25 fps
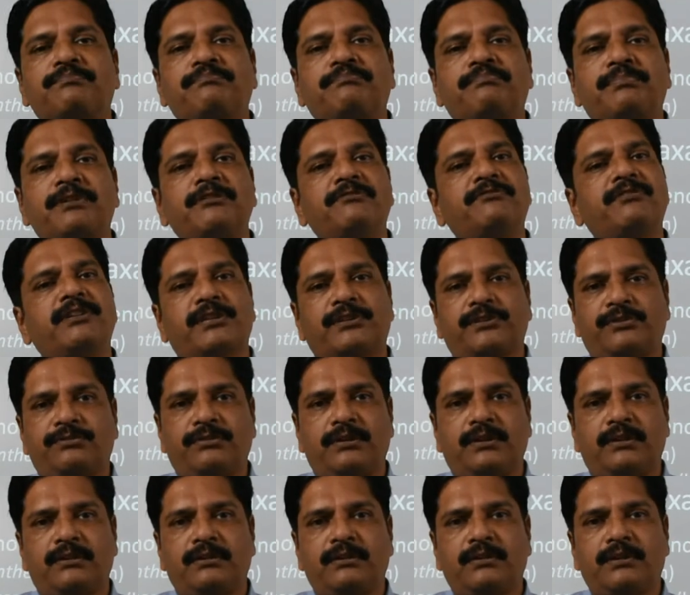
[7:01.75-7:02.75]
previous
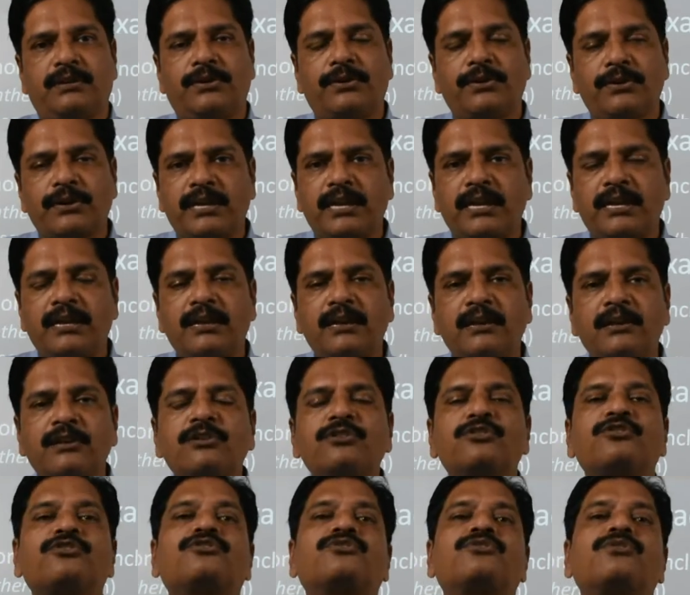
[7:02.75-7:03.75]
one, okay.
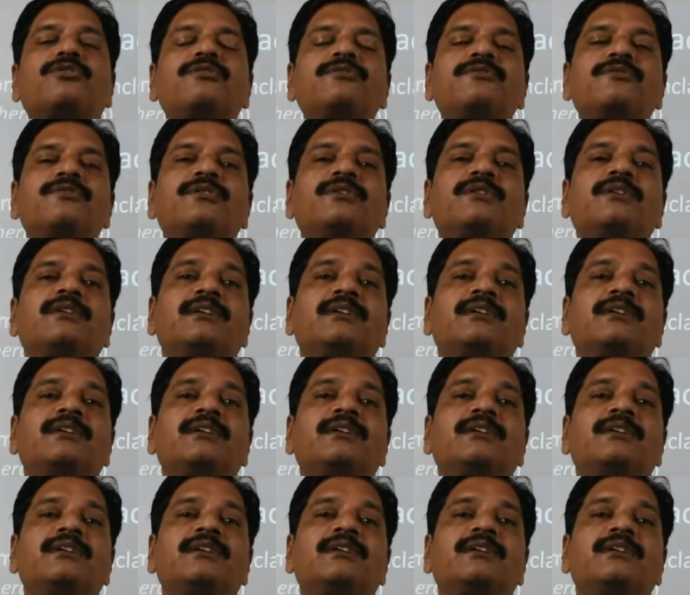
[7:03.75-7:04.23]
So